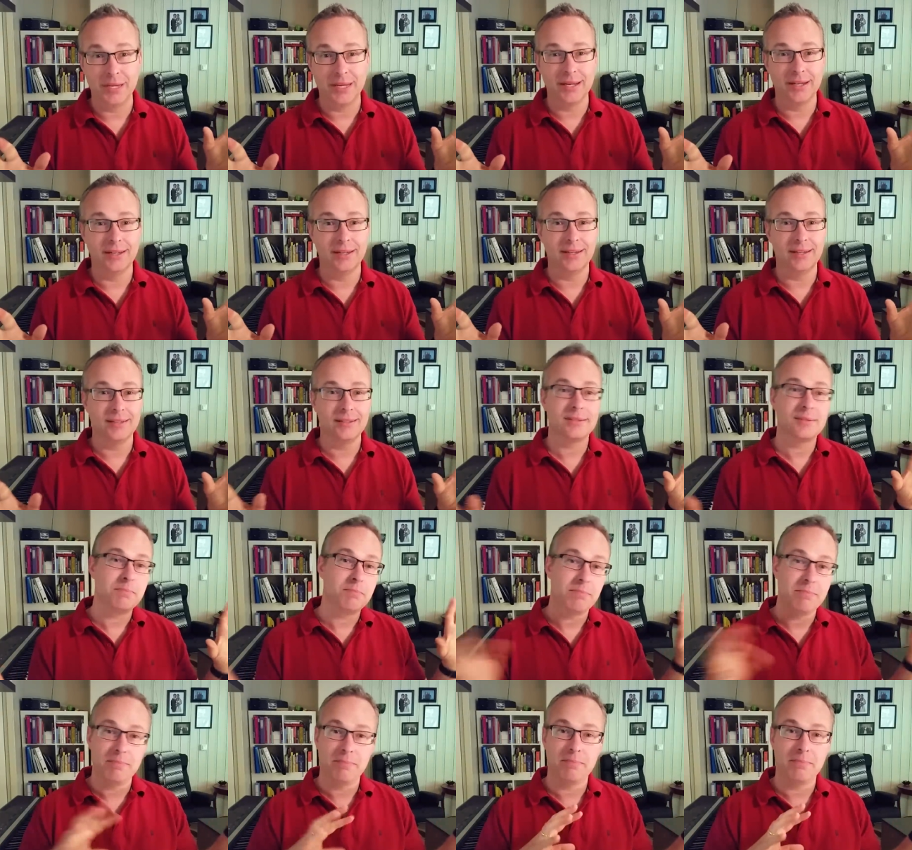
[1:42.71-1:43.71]
Because
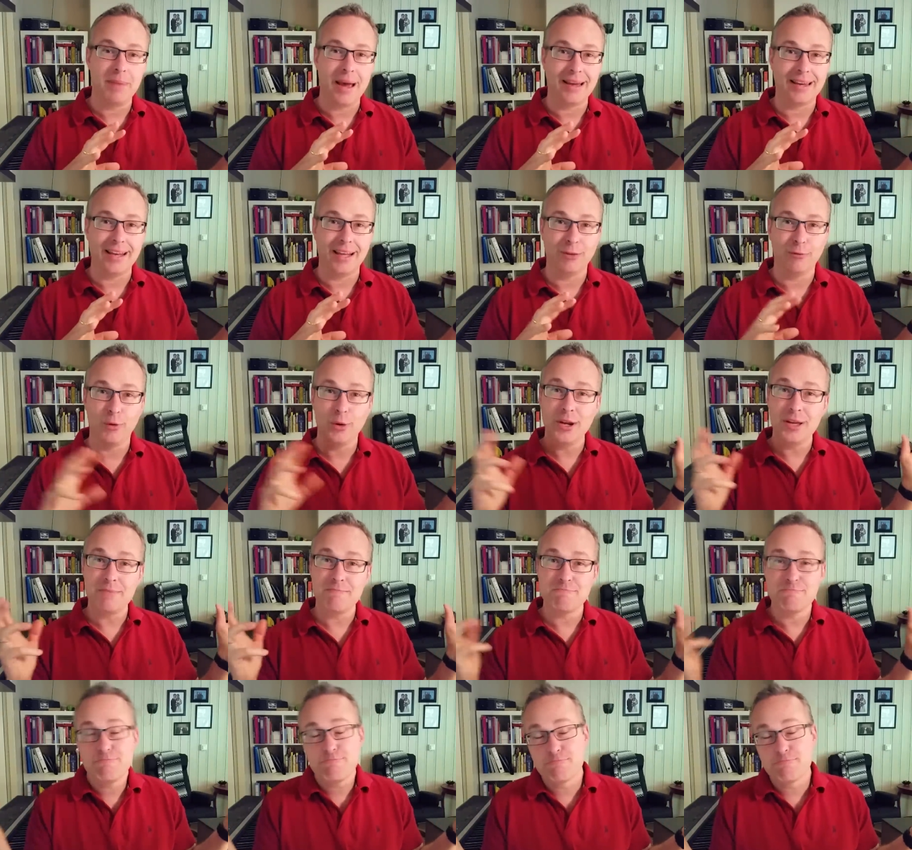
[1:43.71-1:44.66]
back in California,